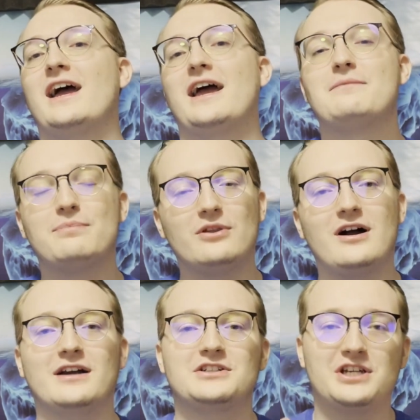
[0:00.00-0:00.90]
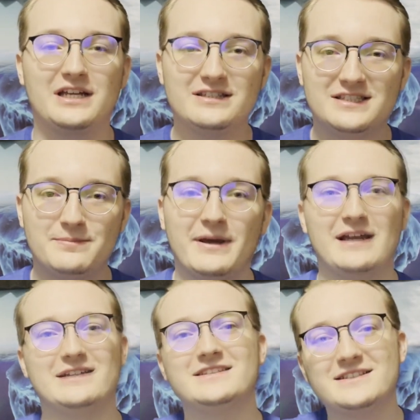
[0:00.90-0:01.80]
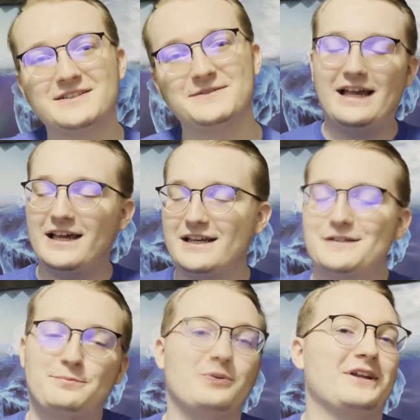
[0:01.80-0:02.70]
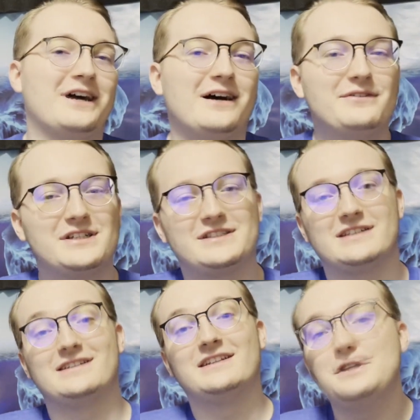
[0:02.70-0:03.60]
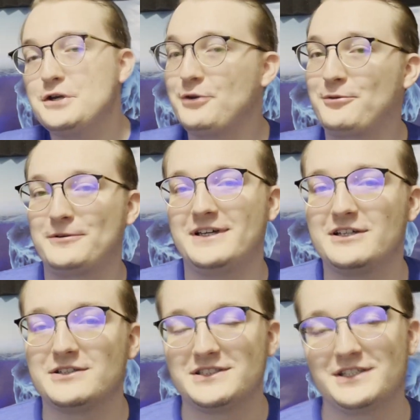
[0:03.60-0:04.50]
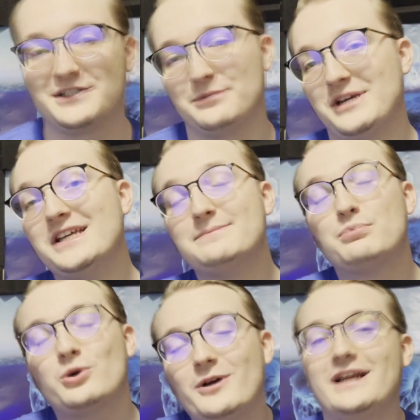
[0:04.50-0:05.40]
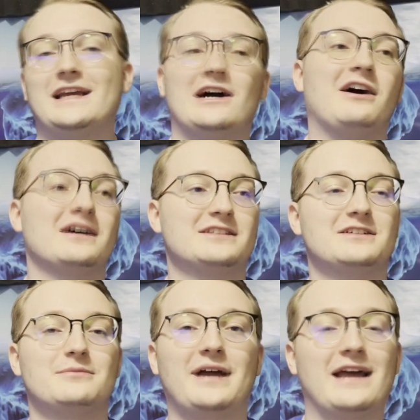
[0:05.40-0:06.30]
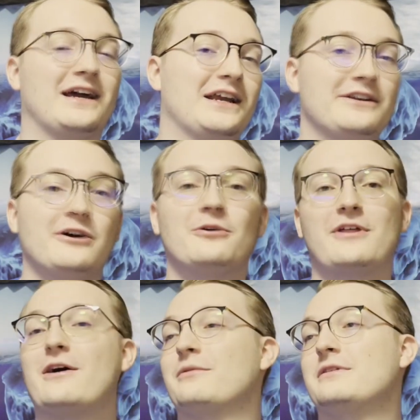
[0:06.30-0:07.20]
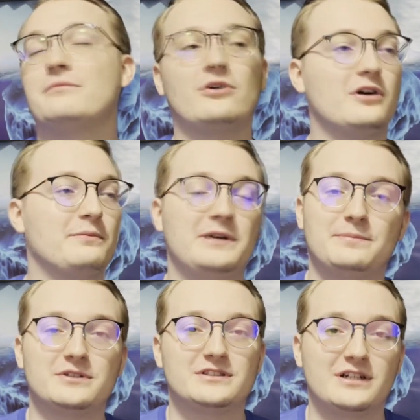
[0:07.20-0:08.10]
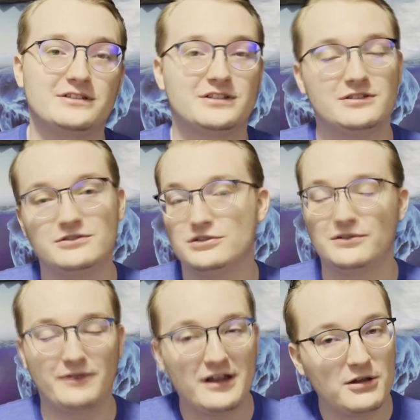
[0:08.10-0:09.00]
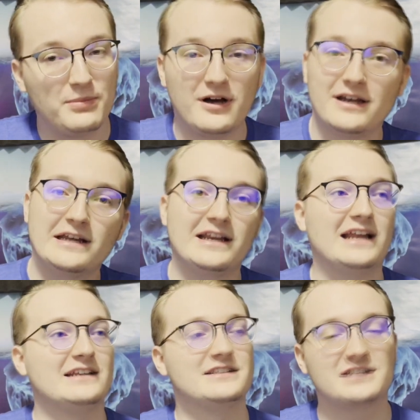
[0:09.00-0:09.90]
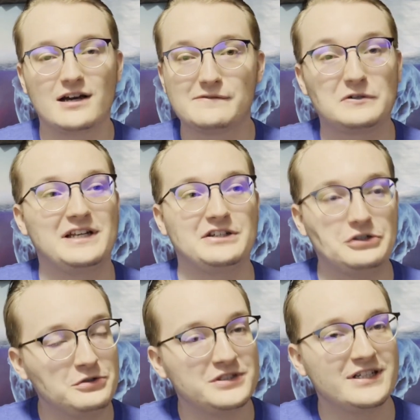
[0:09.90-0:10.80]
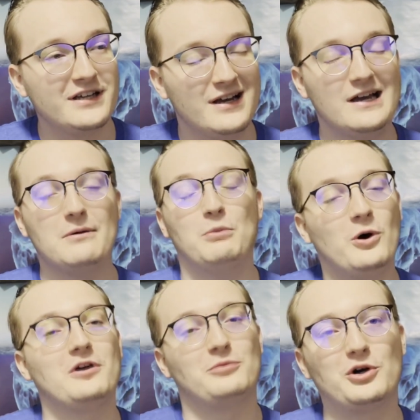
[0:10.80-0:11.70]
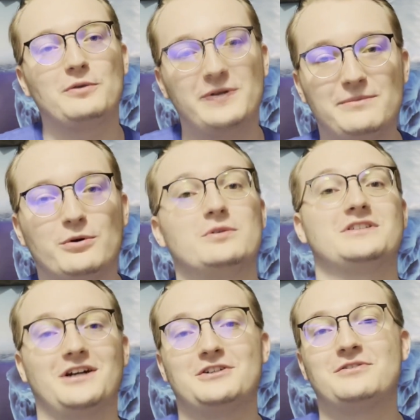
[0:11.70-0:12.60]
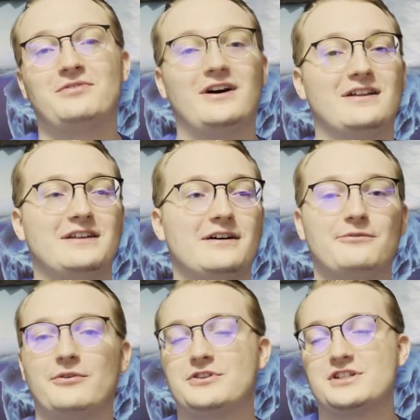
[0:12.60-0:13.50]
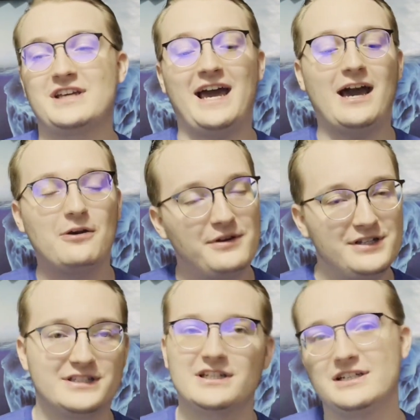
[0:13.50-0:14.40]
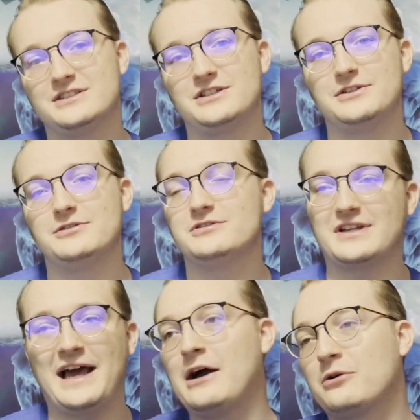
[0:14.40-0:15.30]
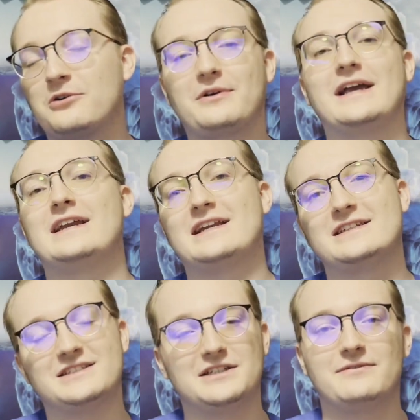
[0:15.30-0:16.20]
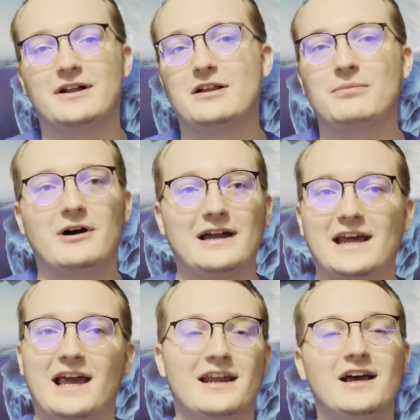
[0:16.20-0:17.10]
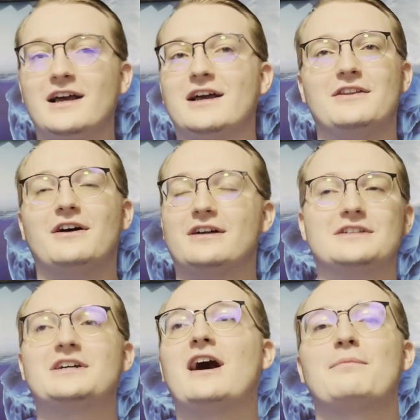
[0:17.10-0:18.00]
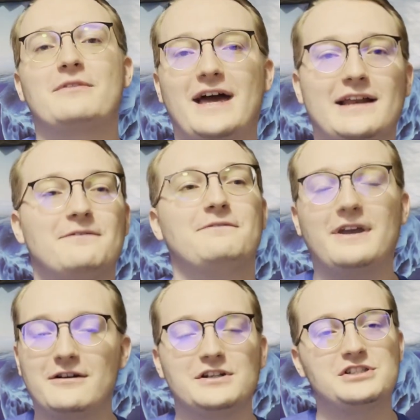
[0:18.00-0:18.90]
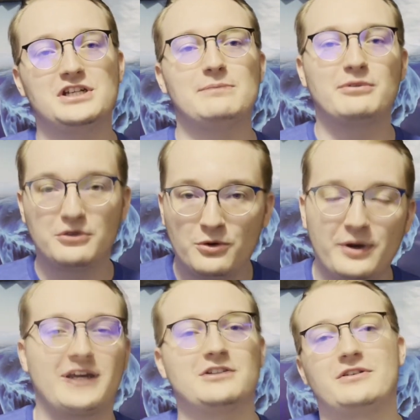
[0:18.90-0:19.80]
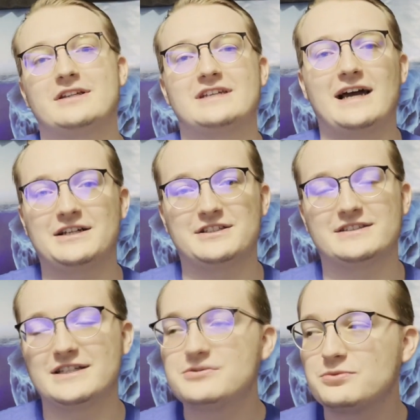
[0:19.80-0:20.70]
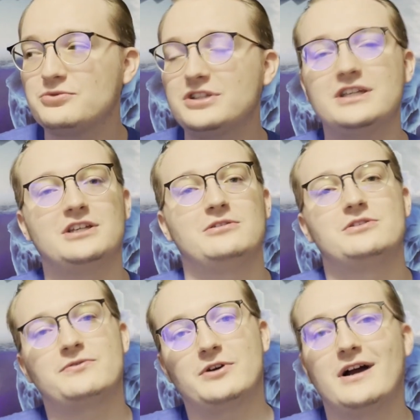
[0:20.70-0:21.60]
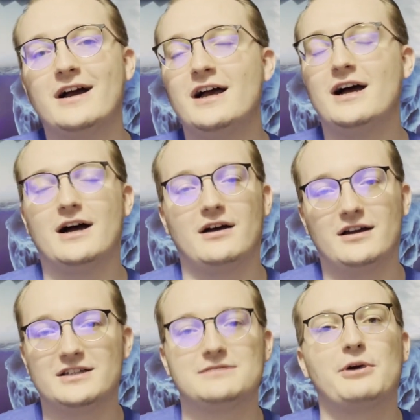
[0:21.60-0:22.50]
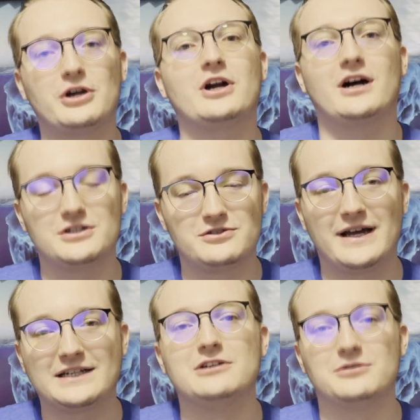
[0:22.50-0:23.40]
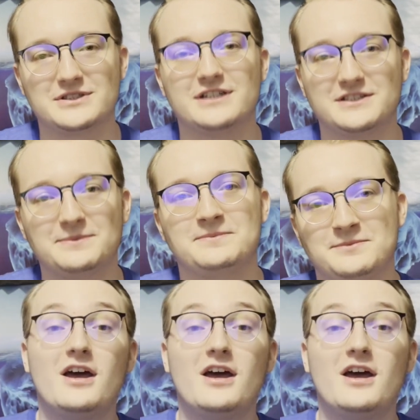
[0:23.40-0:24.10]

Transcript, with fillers: and blockchain space it is pretty obvious that the Neo 3 ecosystem is pretty awesome, and I know that when more people start to develop on it and discover it and use it, more and more people will start to fall in love with just how easy it is to use and how great it is to develop on. And on top of that, very cheap, quick transactions. That's really huge for a, a smart contract ecosystem.